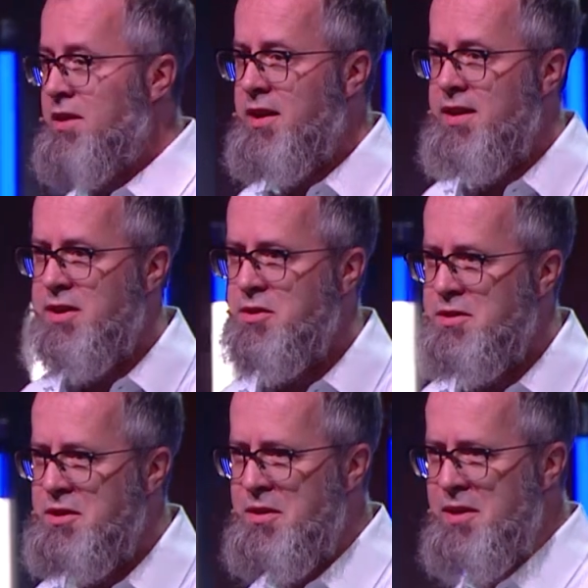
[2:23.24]
a lot of national
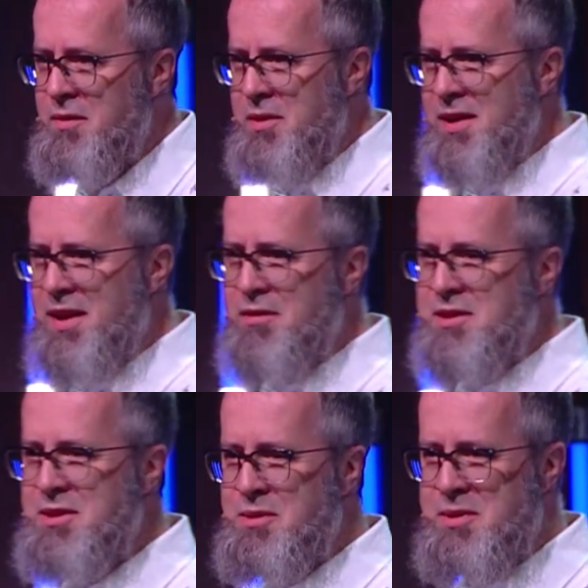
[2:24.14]
security when every
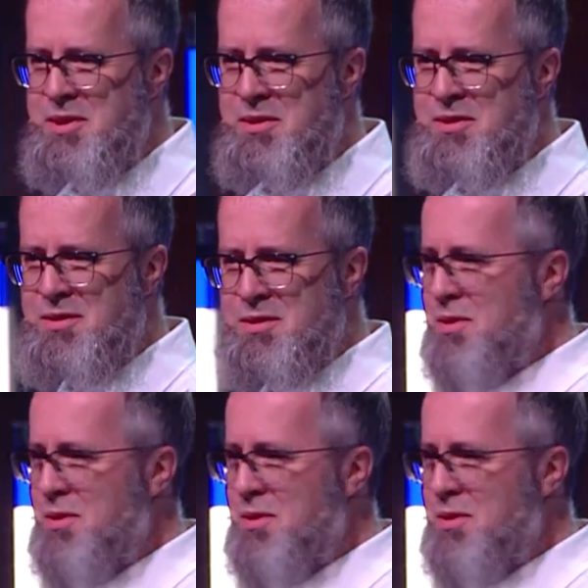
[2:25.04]
single researcher is